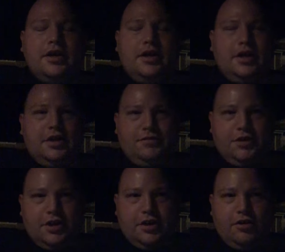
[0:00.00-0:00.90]
And if
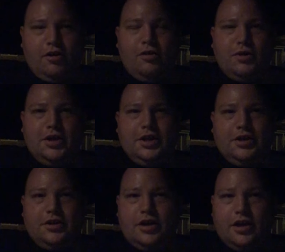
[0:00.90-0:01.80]
you're already
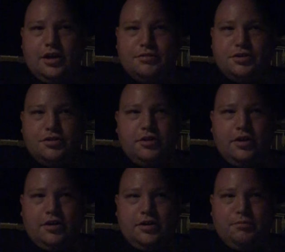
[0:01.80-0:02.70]
in cuffs, they're
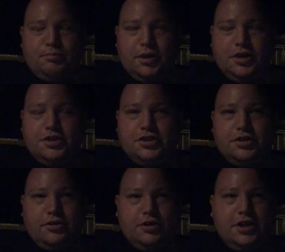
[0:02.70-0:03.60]
not going to beat you
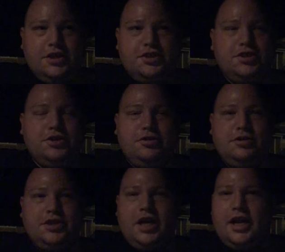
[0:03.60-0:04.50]
or hit you or
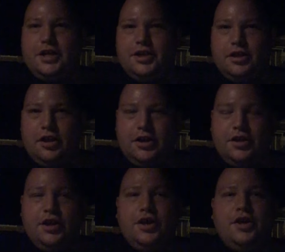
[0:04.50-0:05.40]
attack you like
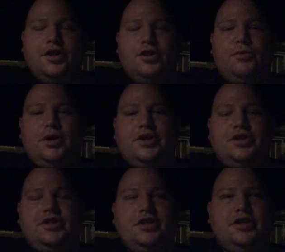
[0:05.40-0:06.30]
the way
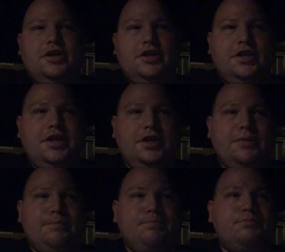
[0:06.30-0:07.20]
that they done him.